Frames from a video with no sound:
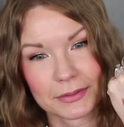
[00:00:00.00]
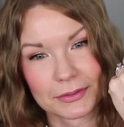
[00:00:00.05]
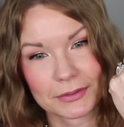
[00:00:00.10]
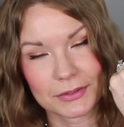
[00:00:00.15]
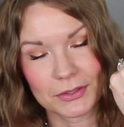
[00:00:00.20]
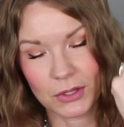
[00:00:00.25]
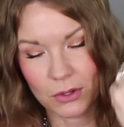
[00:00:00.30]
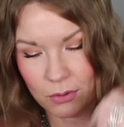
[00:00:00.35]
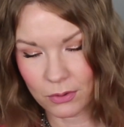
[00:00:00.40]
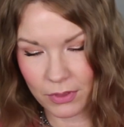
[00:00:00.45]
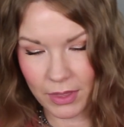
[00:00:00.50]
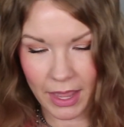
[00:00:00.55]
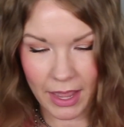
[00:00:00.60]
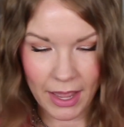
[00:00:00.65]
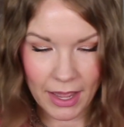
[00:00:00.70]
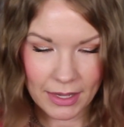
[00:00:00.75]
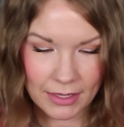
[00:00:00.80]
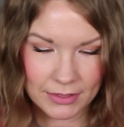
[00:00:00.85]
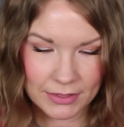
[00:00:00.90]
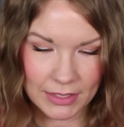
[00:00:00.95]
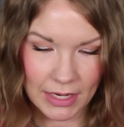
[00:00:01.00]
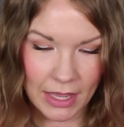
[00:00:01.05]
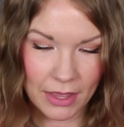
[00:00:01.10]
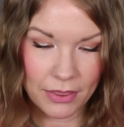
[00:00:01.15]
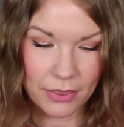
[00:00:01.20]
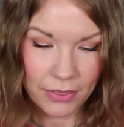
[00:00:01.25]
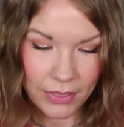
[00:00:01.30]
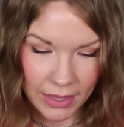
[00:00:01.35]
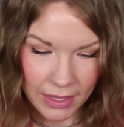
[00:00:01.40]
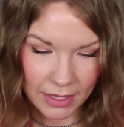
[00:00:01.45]
So that,
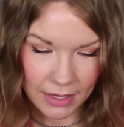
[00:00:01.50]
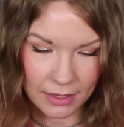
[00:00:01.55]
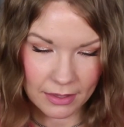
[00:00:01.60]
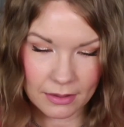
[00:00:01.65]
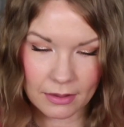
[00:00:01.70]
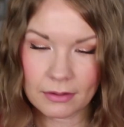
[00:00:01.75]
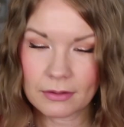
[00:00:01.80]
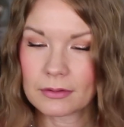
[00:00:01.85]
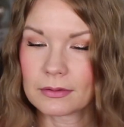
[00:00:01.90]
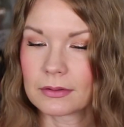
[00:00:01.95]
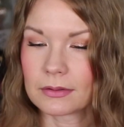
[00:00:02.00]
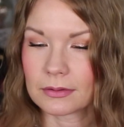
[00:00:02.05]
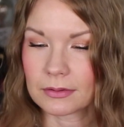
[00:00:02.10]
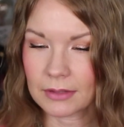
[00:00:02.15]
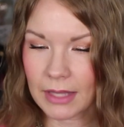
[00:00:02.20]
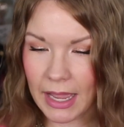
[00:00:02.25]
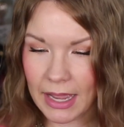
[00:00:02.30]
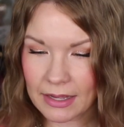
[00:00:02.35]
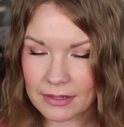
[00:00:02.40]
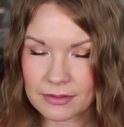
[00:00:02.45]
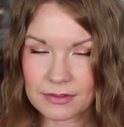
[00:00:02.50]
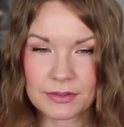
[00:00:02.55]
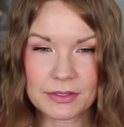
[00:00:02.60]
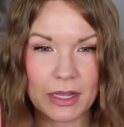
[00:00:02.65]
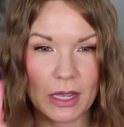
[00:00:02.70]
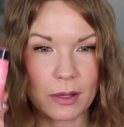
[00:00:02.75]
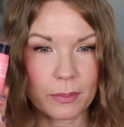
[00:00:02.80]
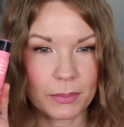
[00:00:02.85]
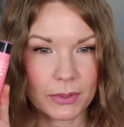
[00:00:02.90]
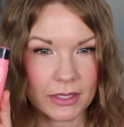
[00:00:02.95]
and then Last
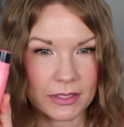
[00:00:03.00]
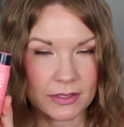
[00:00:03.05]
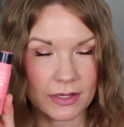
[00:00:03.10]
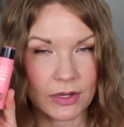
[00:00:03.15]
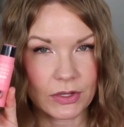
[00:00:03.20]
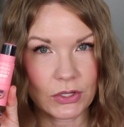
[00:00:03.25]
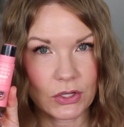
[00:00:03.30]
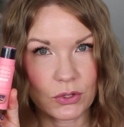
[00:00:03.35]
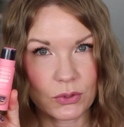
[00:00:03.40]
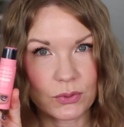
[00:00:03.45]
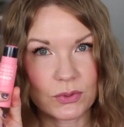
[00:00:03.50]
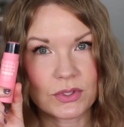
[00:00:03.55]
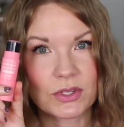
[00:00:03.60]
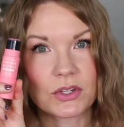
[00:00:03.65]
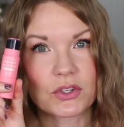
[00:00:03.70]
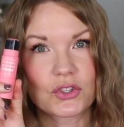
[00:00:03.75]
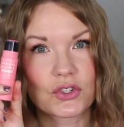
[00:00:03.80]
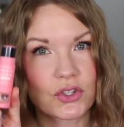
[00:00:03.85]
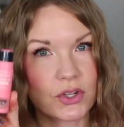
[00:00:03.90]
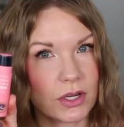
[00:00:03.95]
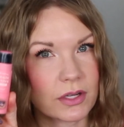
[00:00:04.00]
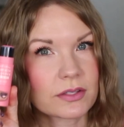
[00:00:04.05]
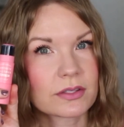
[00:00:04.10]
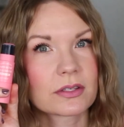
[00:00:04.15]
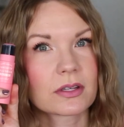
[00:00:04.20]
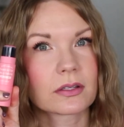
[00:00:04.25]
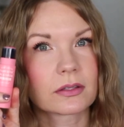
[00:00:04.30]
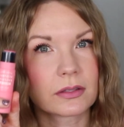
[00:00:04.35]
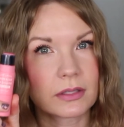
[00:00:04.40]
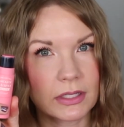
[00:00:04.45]
step is I used just
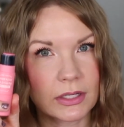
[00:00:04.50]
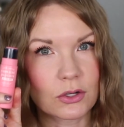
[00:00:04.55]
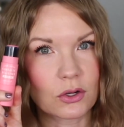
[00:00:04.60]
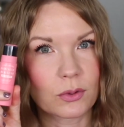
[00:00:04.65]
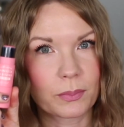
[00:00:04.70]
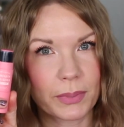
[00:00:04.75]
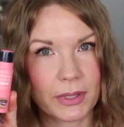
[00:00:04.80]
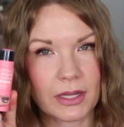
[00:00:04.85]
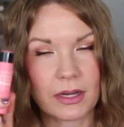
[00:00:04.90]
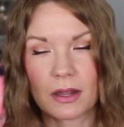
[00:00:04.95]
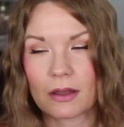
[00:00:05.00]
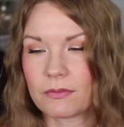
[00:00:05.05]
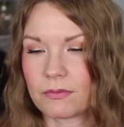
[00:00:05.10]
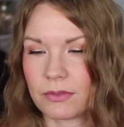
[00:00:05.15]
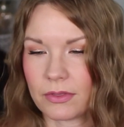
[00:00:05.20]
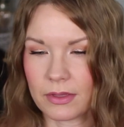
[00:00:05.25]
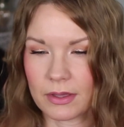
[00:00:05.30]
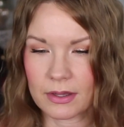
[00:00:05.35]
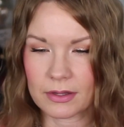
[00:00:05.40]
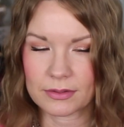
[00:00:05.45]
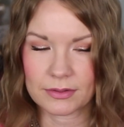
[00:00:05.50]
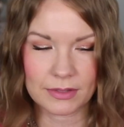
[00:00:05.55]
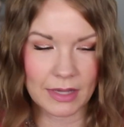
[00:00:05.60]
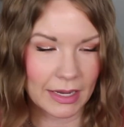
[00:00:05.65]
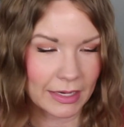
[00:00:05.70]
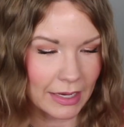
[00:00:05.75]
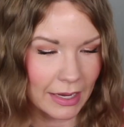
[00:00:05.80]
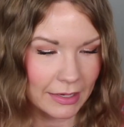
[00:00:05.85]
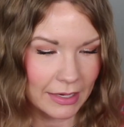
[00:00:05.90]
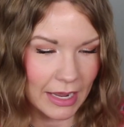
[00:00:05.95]
a little bit of this.
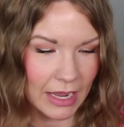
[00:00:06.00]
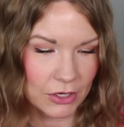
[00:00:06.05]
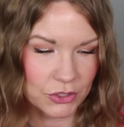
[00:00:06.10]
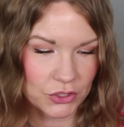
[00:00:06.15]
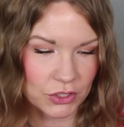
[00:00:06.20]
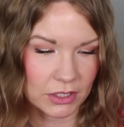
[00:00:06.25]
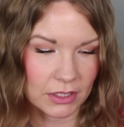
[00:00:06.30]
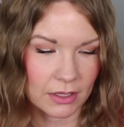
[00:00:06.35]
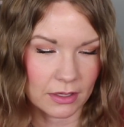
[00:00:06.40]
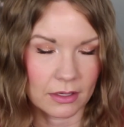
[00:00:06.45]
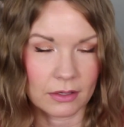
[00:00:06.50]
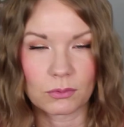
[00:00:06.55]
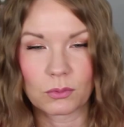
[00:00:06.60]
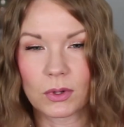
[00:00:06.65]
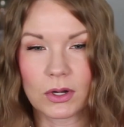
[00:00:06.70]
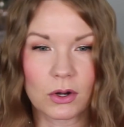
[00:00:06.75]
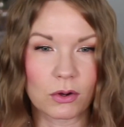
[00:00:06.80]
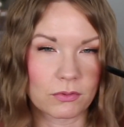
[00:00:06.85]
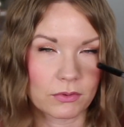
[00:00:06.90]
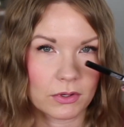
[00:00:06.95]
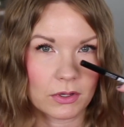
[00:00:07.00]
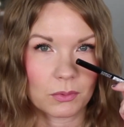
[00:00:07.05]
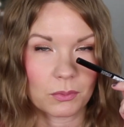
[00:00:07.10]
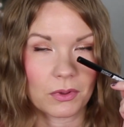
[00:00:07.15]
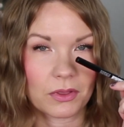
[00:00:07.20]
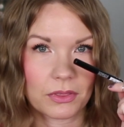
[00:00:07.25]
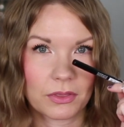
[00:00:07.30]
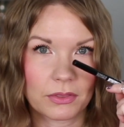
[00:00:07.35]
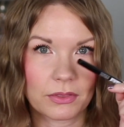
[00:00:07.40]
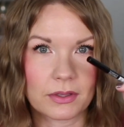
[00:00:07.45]
I kind of actually then went over it
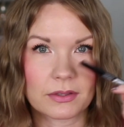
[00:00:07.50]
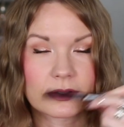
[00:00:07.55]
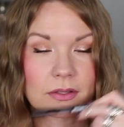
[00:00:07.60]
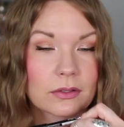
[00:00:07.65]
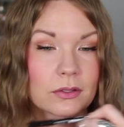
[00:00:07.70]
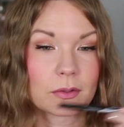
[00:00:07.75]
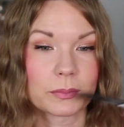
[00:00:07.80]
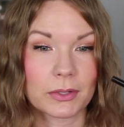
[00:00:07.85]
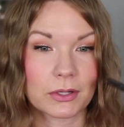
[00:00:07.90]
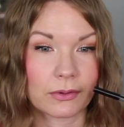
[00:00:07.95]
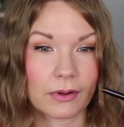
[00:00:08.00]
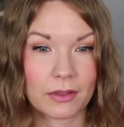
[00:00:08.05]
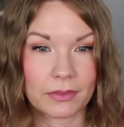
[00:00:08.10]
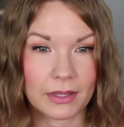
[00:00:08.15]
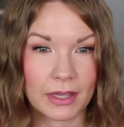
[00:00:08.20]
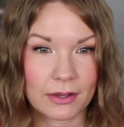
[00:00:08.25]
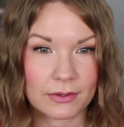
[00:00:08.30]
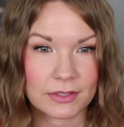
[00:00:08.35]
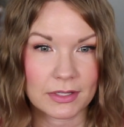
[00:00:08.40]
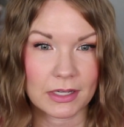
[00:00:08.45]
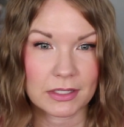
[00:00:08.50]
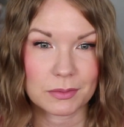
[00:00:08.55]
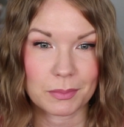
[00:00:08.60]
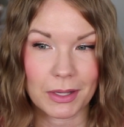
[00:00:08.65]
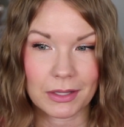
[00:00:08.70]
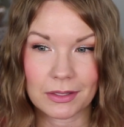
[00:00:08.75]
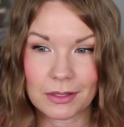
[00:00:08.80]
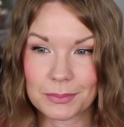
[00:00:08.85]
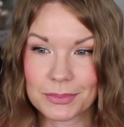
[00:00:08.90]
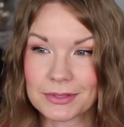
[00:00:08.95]
with this a little bit around the outsides of
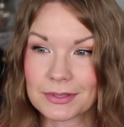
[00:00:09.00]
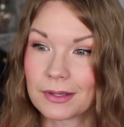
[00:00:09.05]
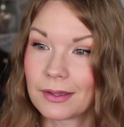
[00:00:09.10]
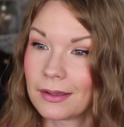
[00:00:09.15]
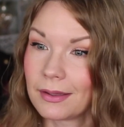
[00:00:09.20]
my lips.